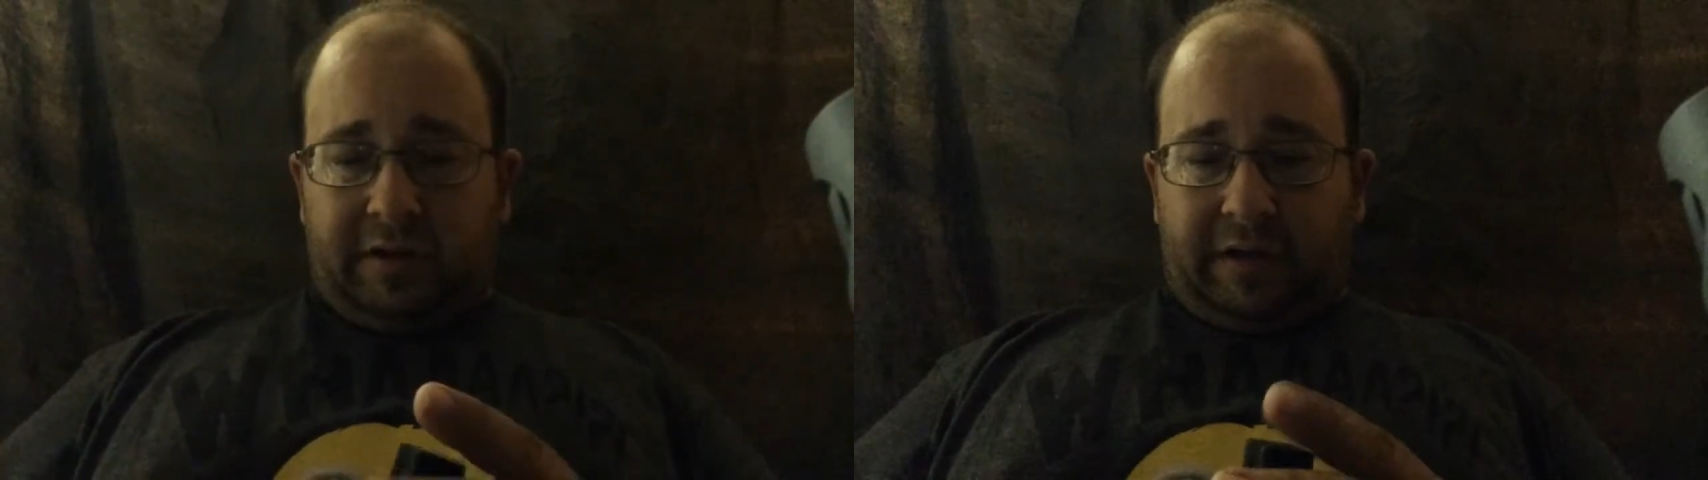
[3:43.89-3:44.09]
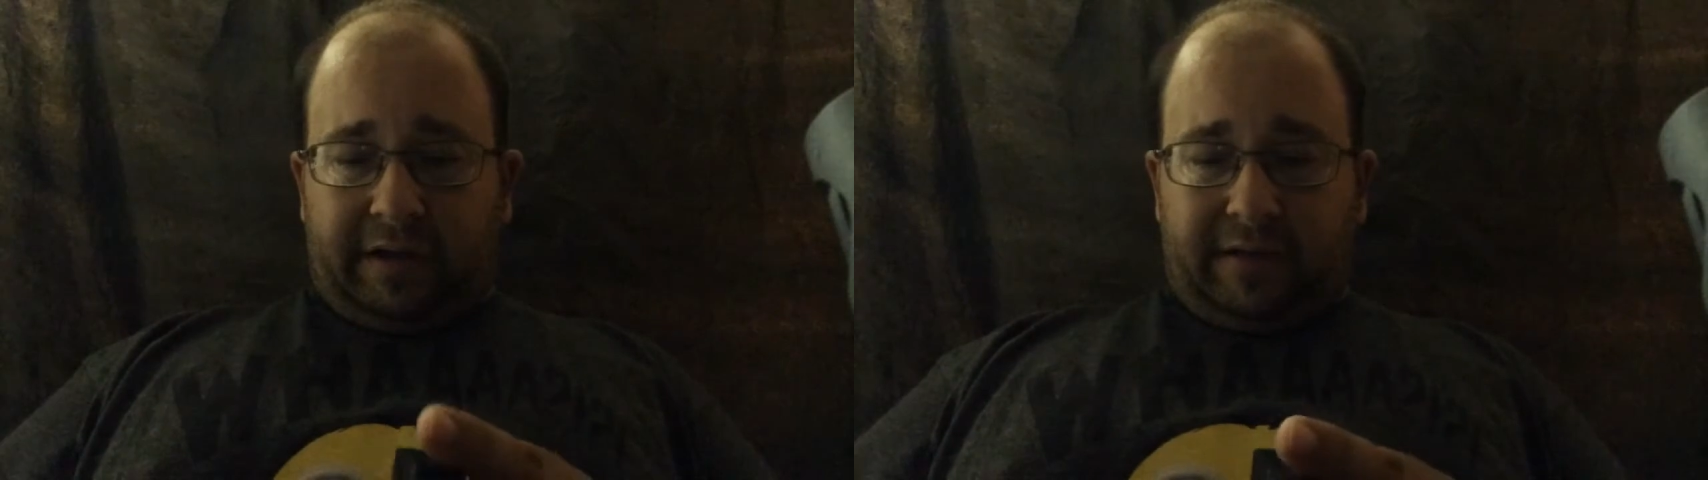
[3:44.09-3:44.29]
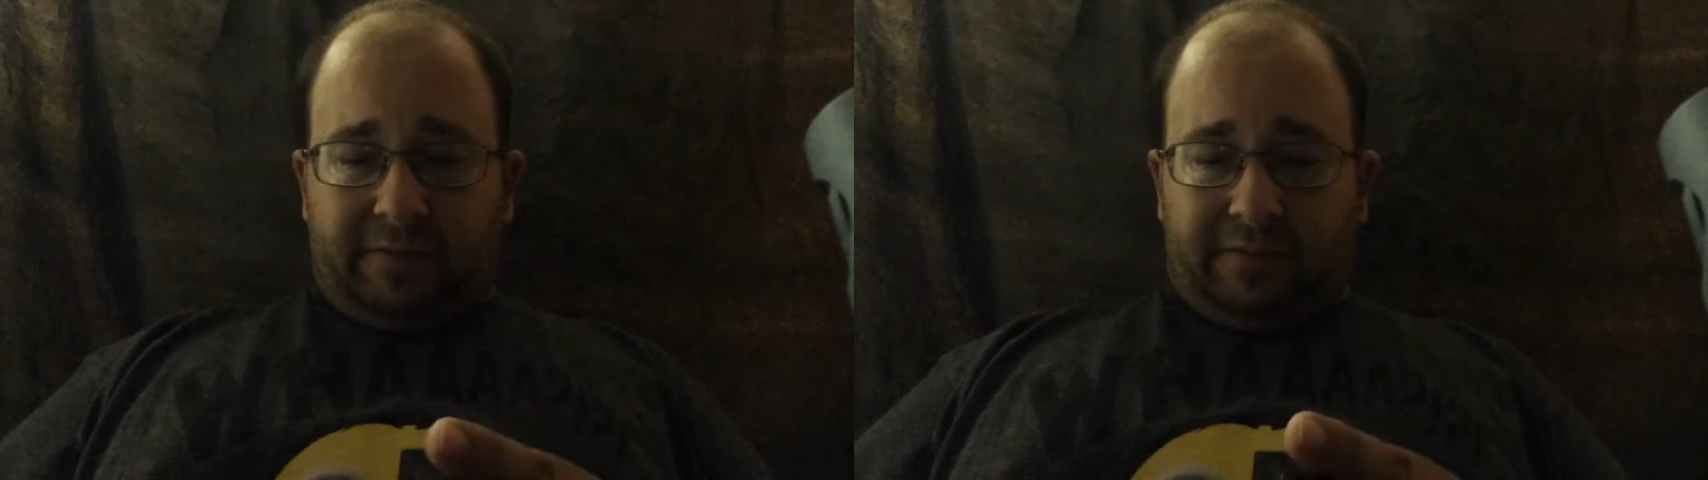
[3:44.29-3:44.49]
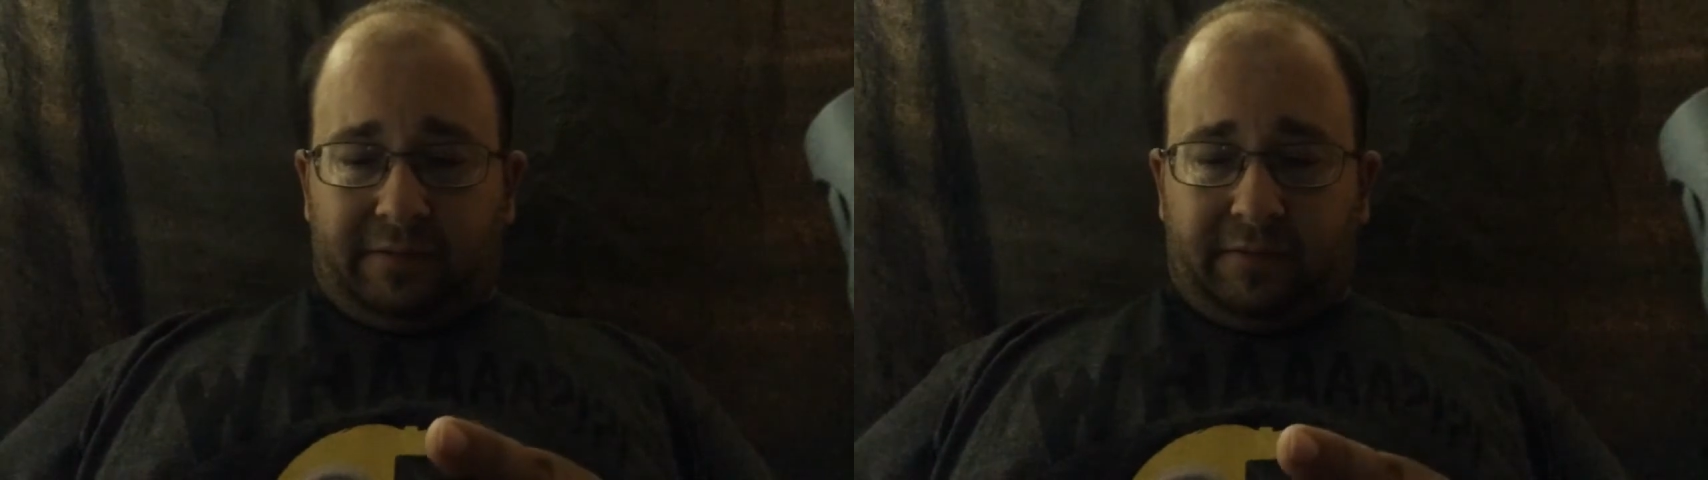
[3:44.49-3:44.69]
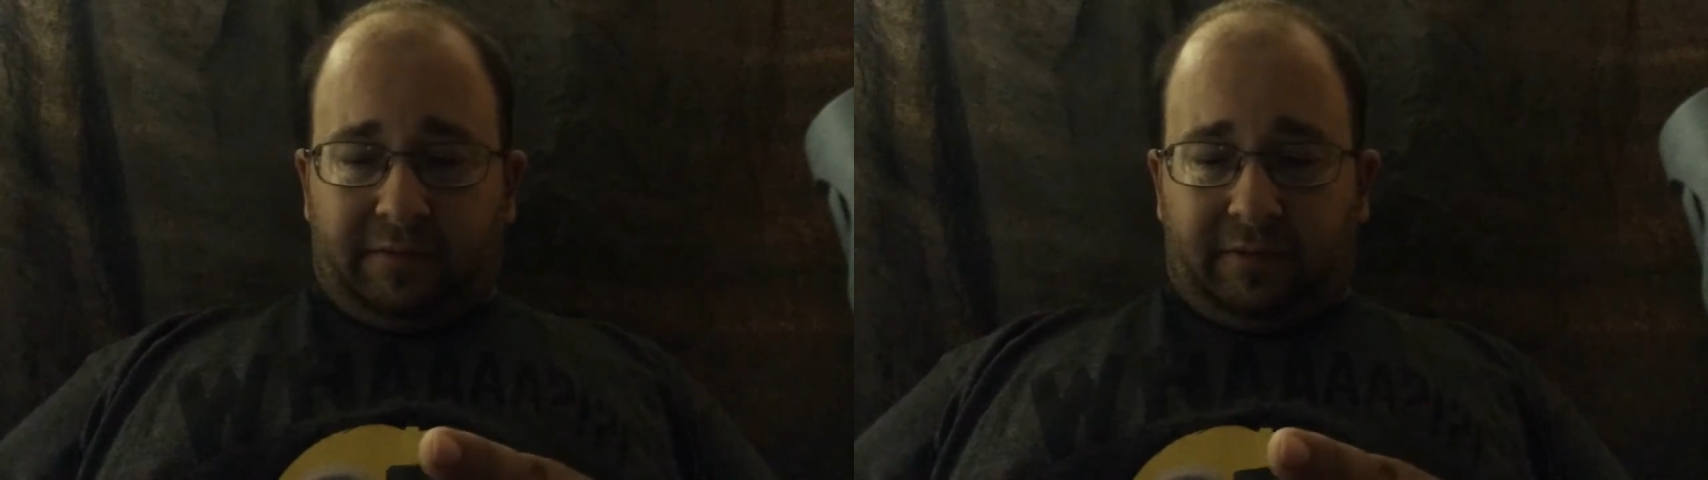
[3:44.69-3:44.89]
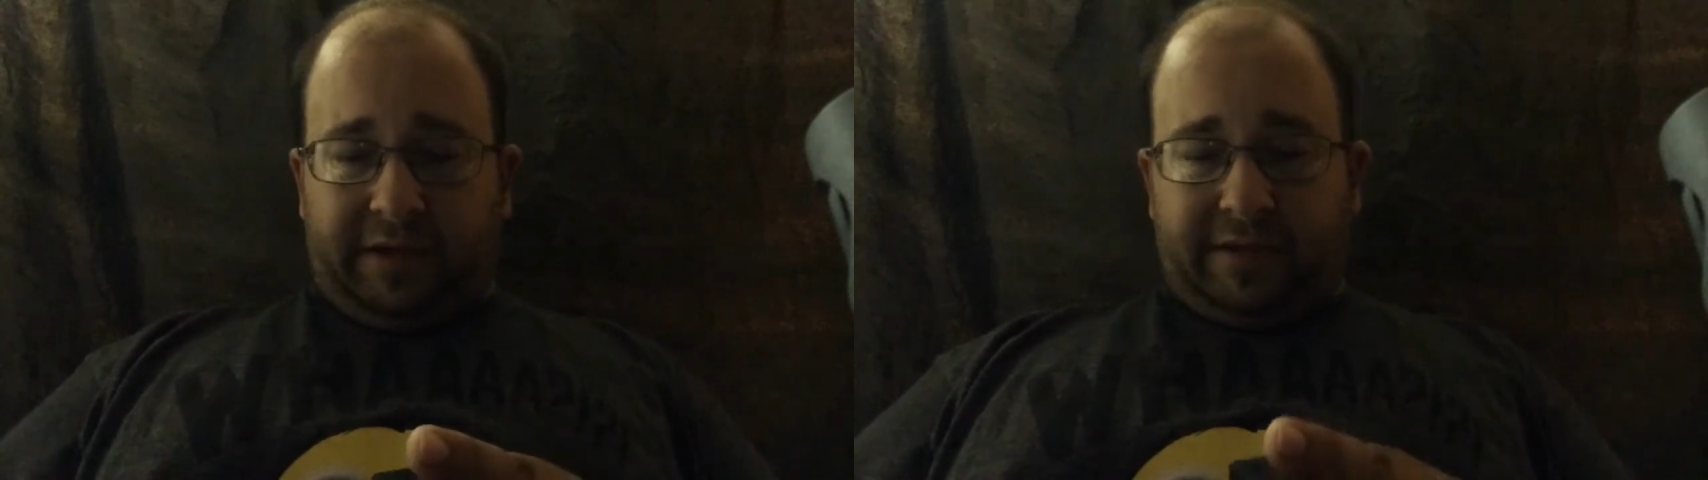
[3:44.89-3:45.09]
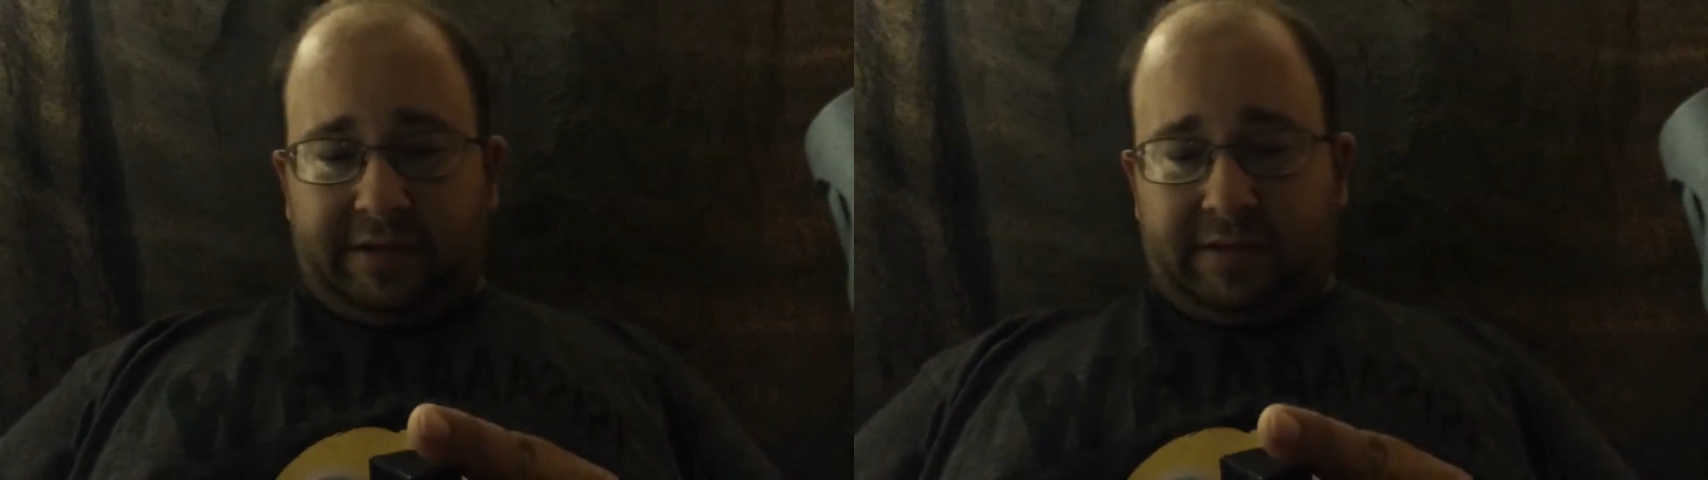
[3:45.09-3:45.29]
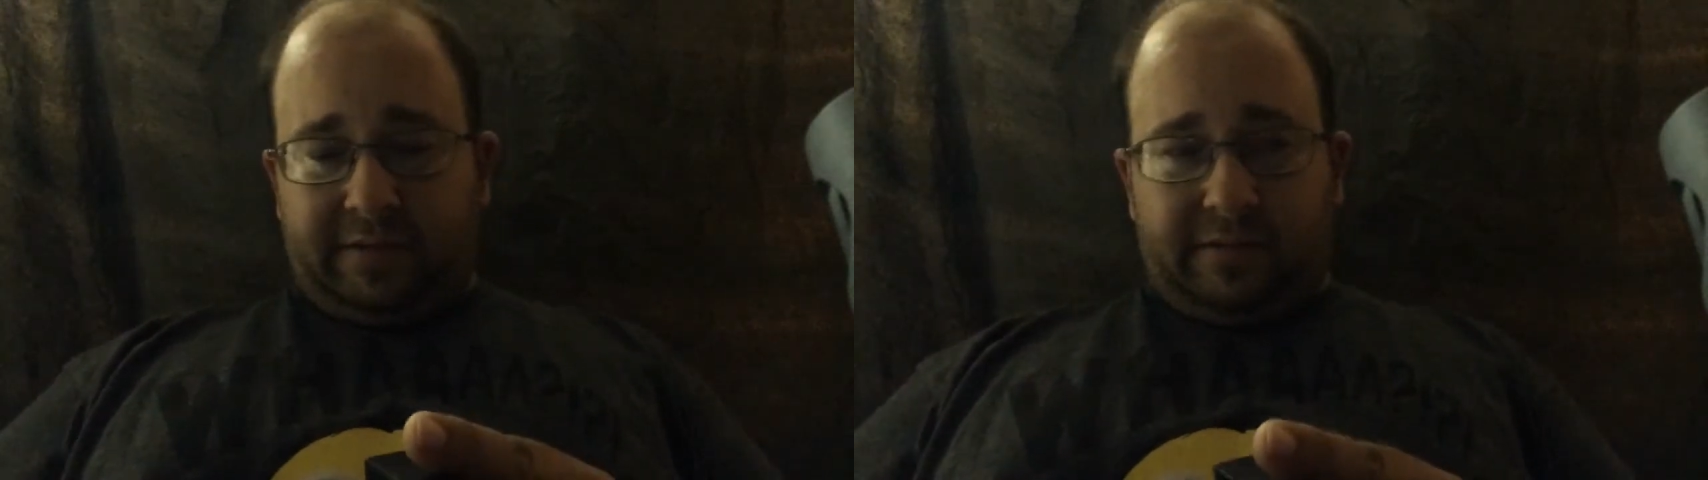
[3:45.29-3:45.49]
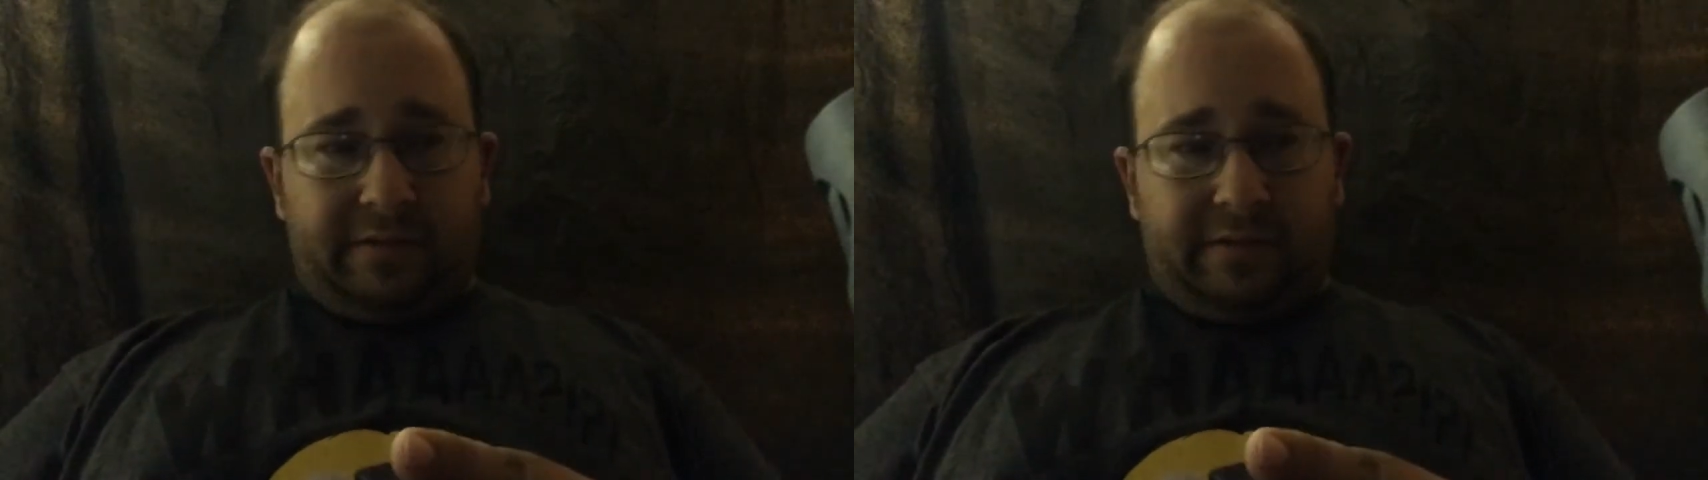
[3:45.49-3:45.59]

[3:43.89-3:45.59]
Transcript: I don't go crazy,